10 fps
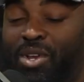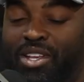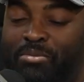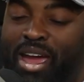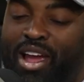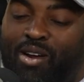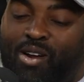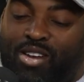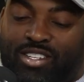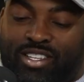With his back
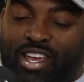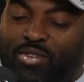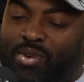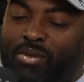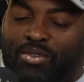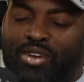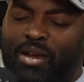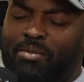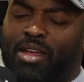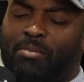arched. That's why I was
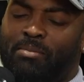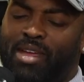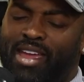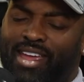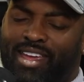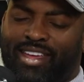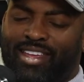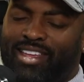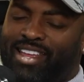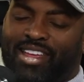traveling. Man,
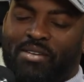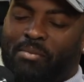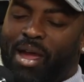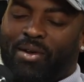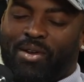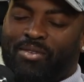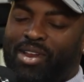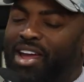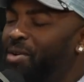Michael Irvin out here